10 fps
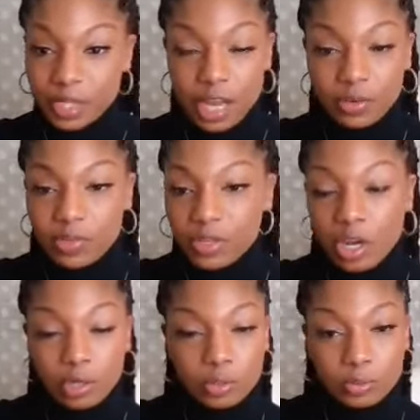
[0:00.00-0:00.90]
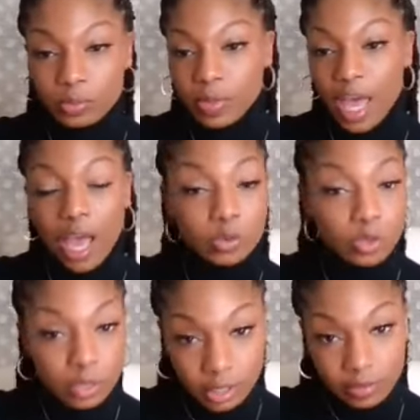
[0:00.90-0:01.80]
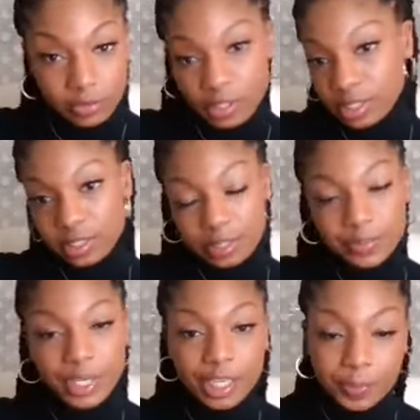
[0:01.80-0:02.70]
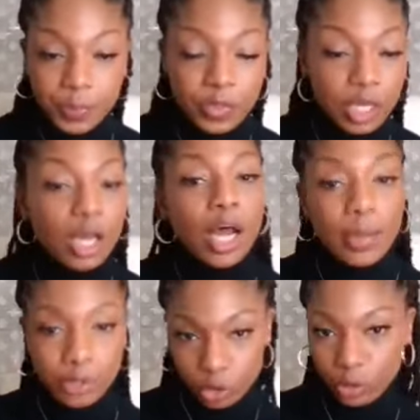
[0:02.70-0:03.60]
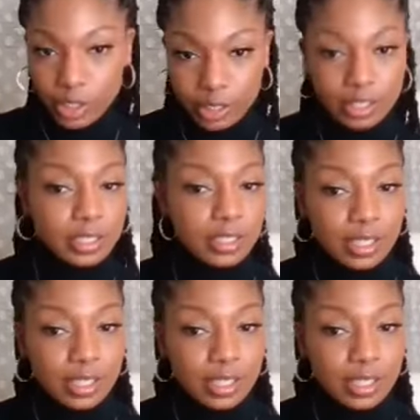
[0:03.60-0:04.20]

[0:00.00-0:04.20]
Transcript: I don't even know how to deliver this, but I'm going to do it.